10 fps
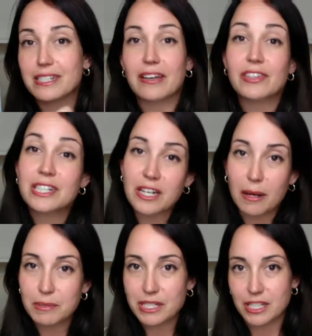seven
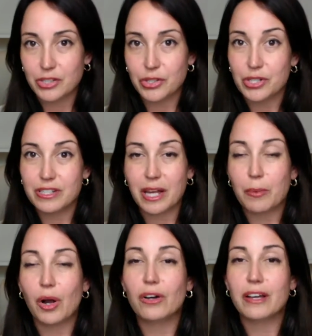adopted sisters that
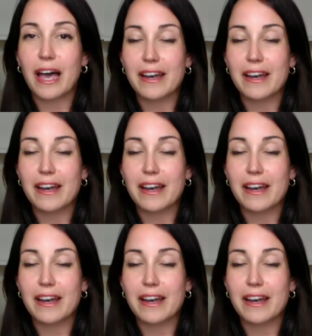were all